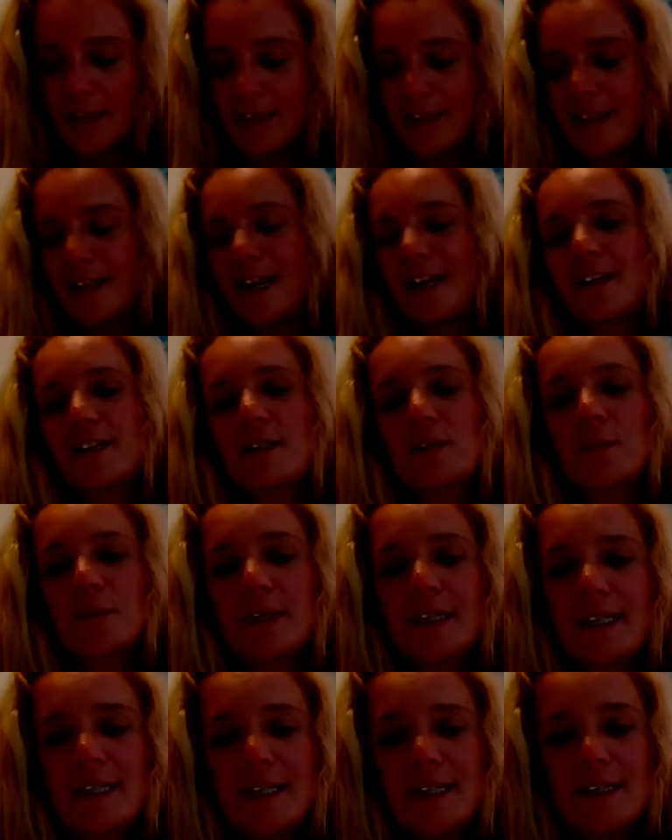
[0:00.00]
And the next
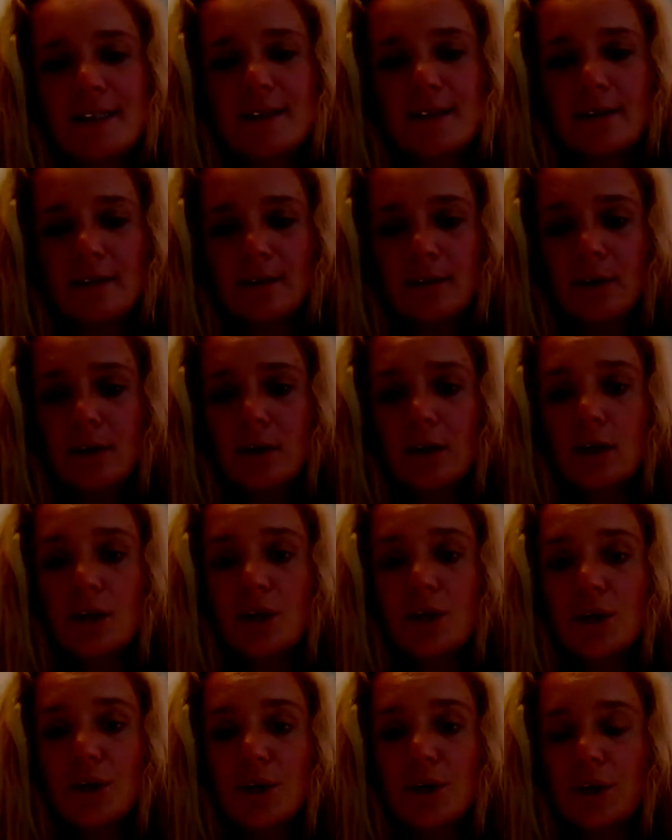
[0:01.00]
word is
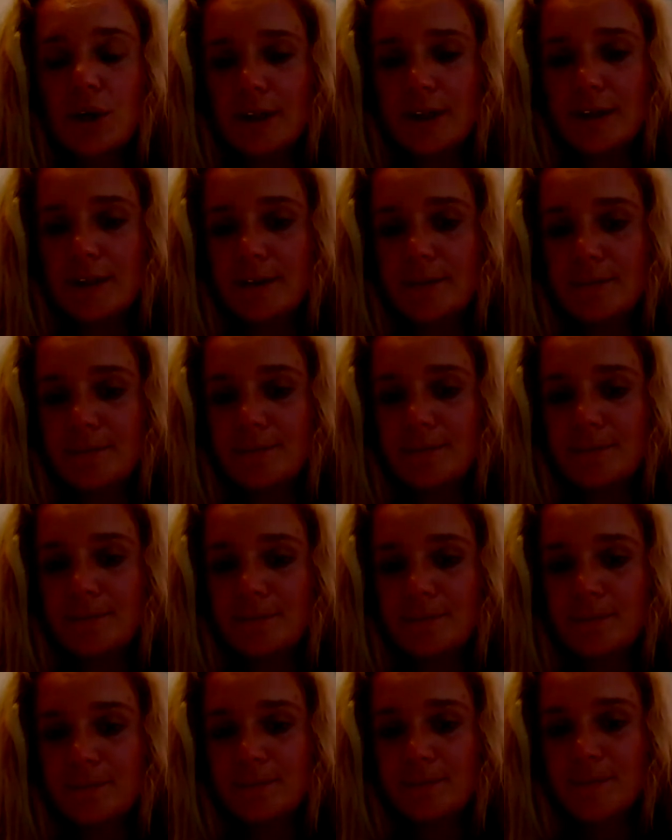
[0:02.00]
could.
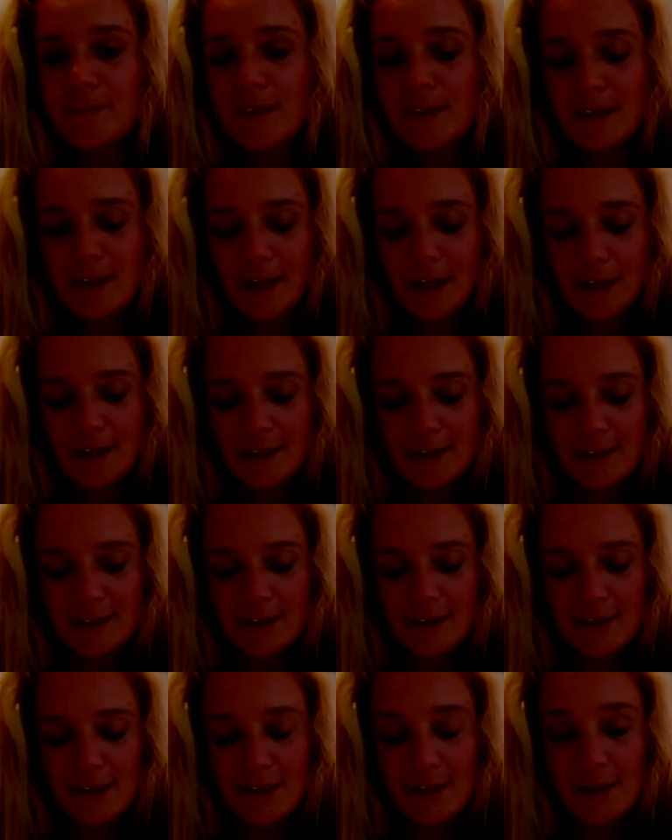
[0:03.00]

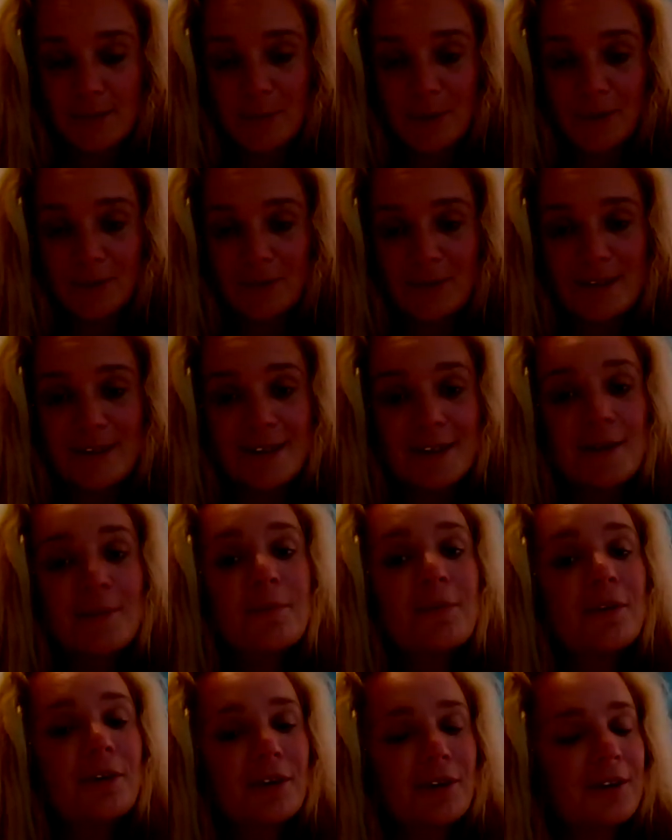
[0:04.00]
Spelled
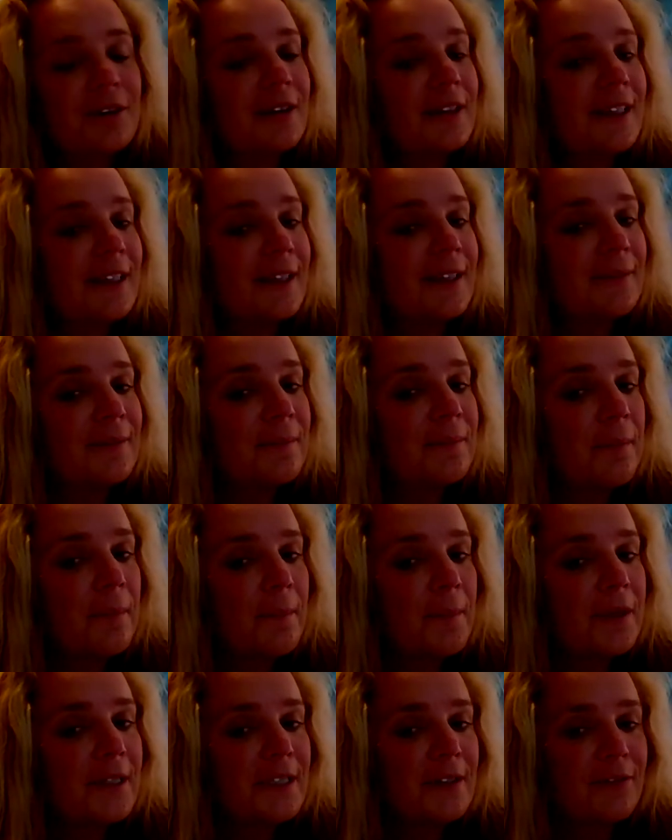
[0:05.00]
similarly,
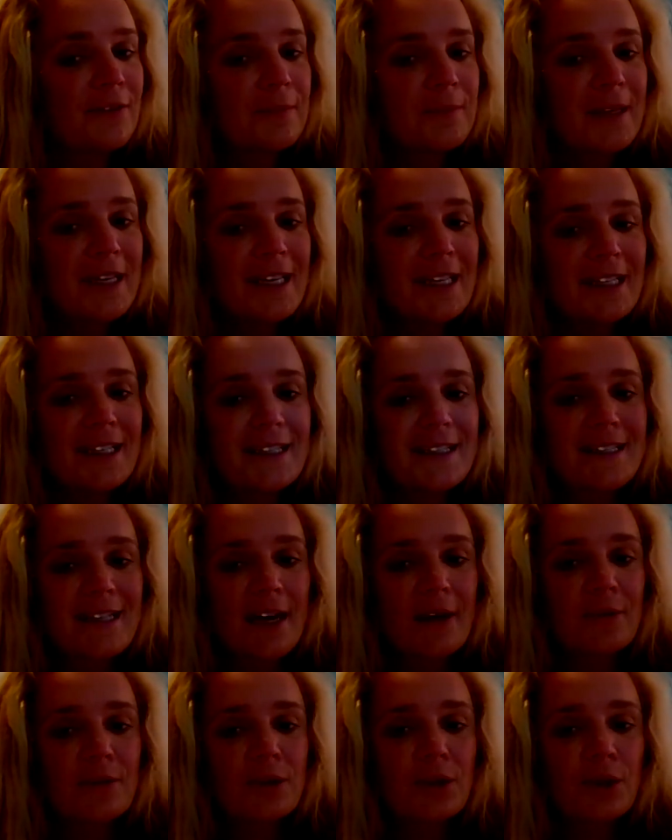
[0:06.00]
but different beginning
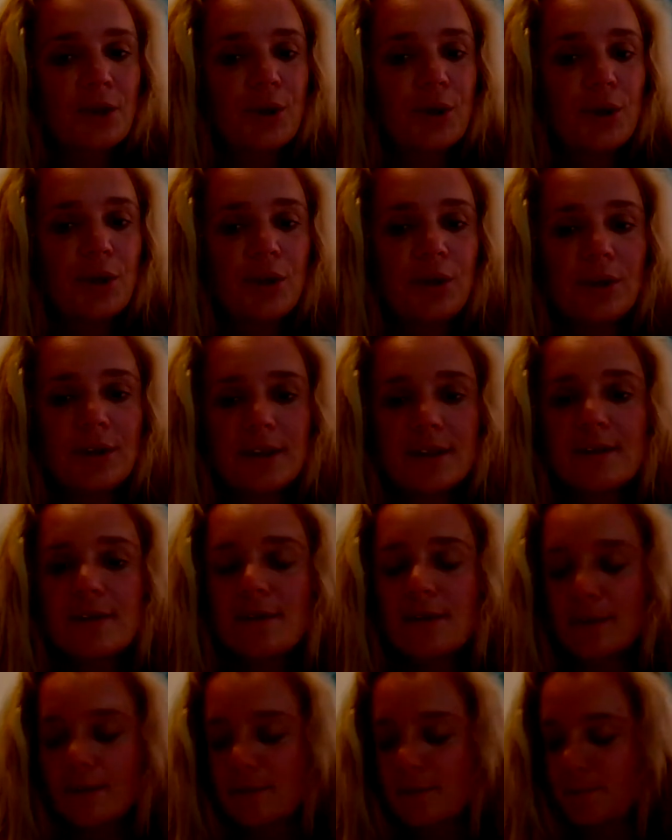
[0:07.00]
sound.
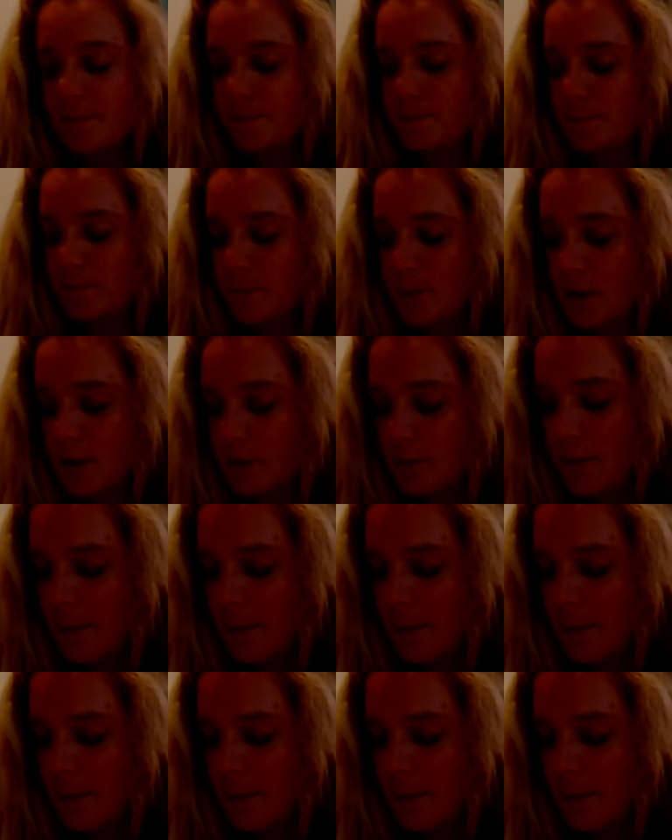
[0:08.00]
Could. And